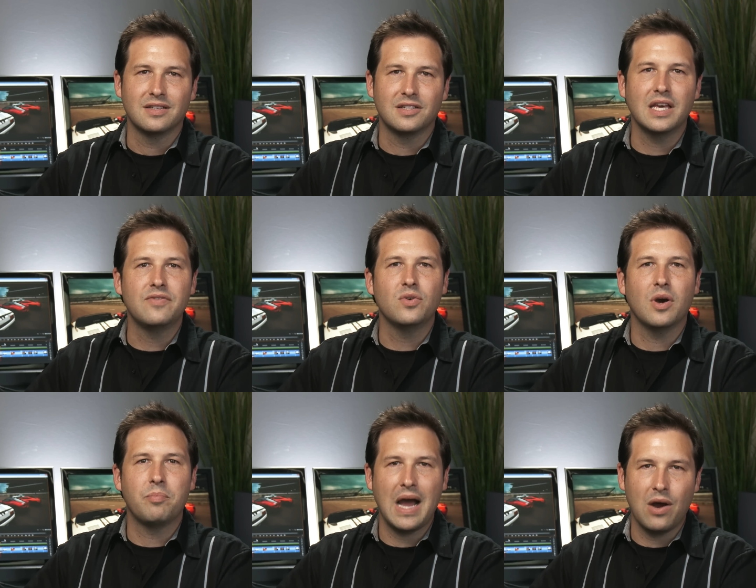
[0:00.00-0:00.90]
to give you
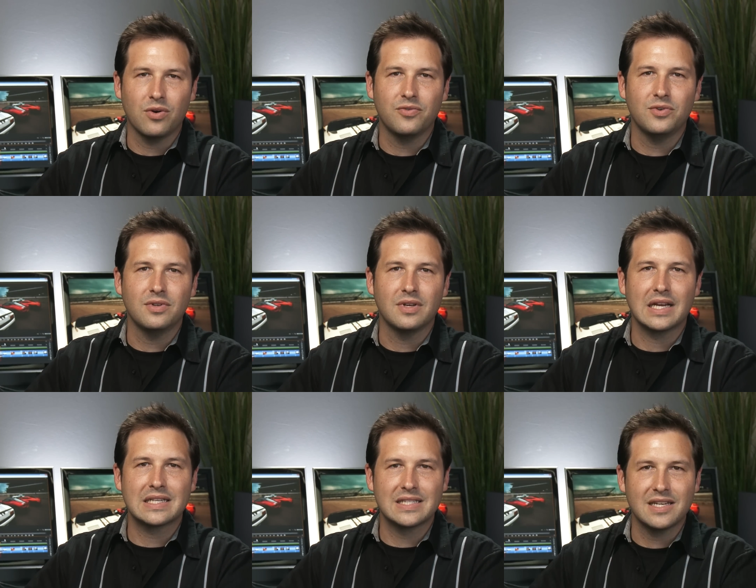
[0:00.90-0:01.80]
a powerful,
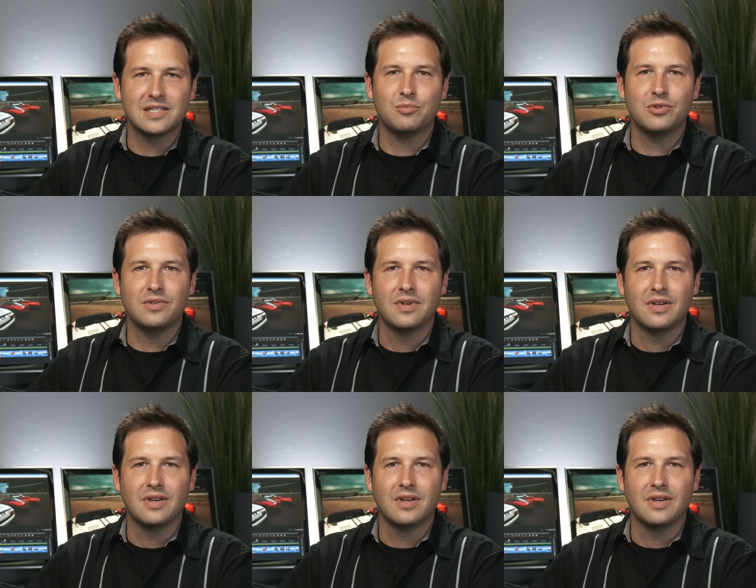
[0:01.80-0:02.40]
accessible,